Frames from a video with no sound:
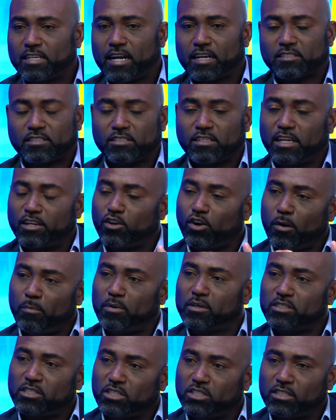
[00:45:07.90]
Jackson and the
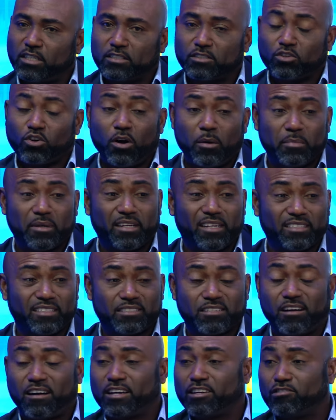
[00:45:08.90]
opposition coming and
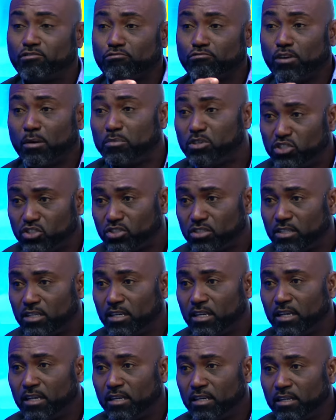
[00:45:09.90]
talking rubbish,
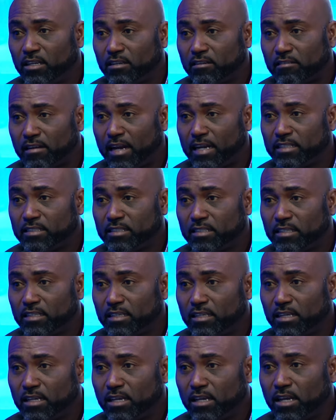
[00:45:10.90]
right?
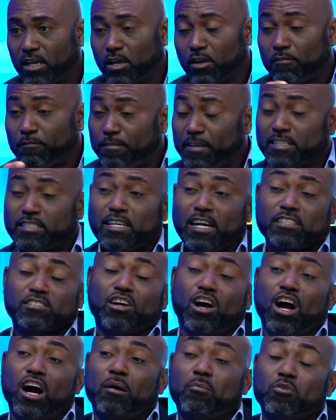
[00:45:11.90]
Fitz Jackson
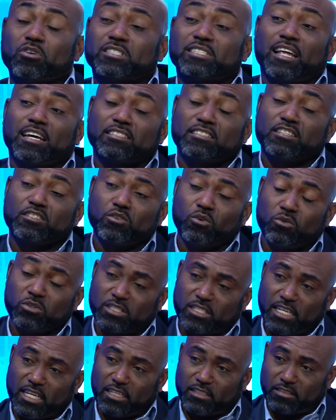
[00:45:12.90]
almost lost his own
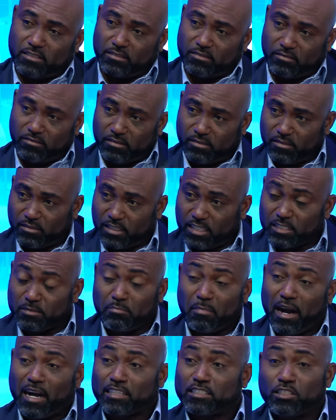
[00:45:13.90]
seat. His
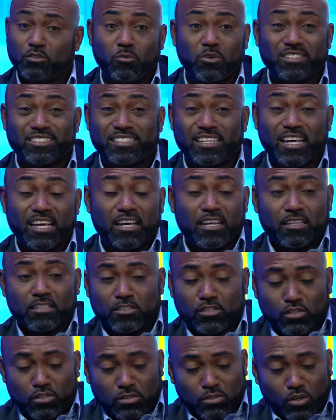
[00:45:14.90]
margin was
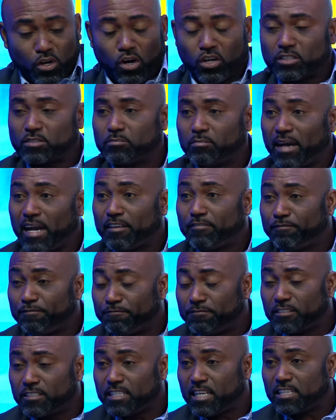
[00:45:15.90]
cut by
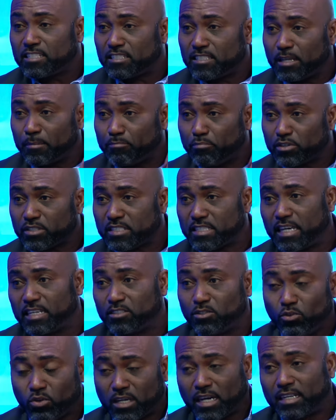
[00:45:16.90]

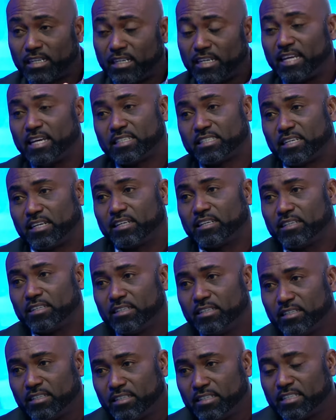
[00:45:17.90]
60%. Look at the data.
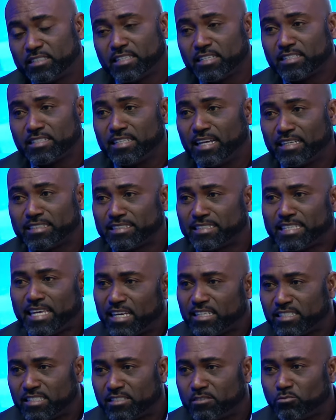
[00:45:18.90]
This is not
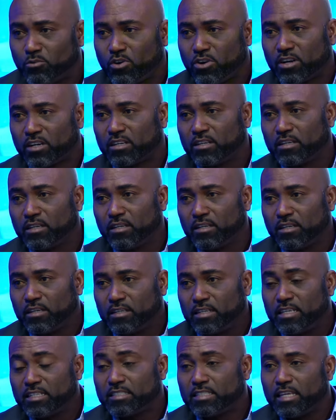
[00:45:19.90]
guesswork.
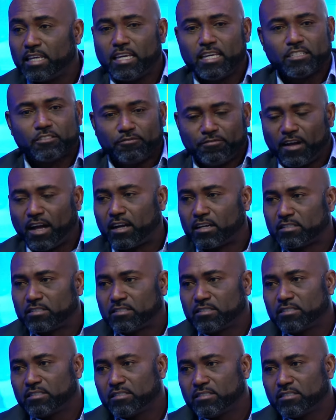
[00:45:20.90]
This is facts.